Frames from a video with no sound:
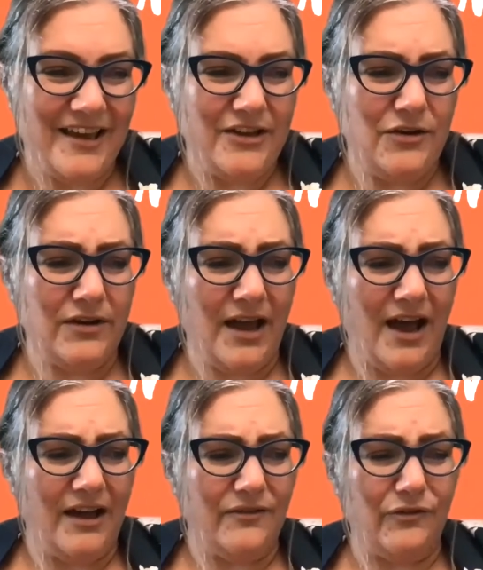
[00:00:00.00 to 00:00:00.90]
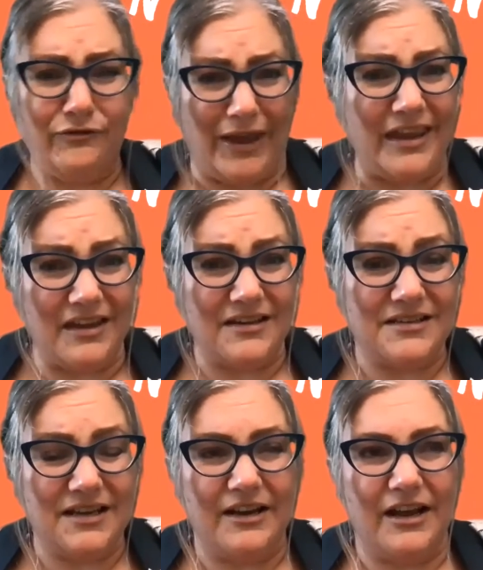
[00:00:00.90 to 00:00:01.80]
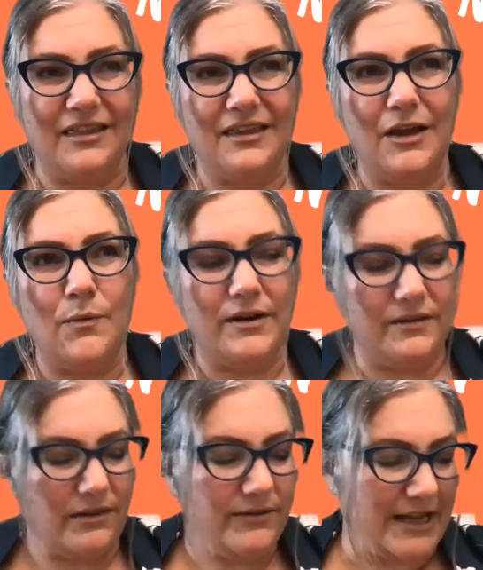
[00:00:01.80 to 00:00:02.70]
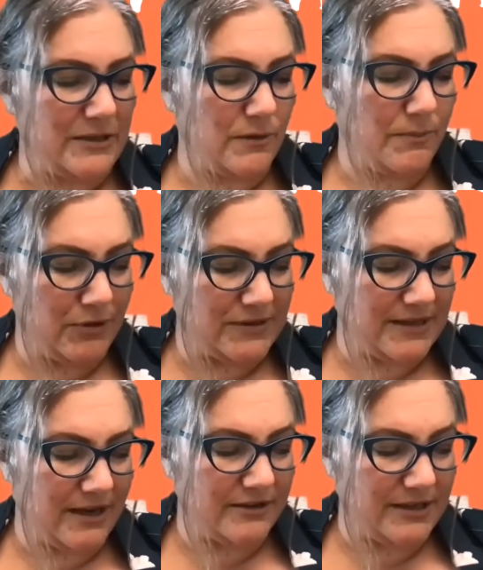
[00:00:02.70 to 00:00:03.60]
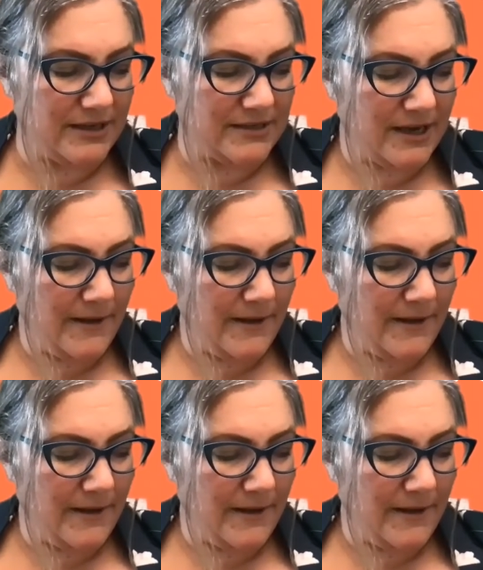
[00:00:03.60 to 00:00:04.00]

You can't fake it. And I think one of the things with personality is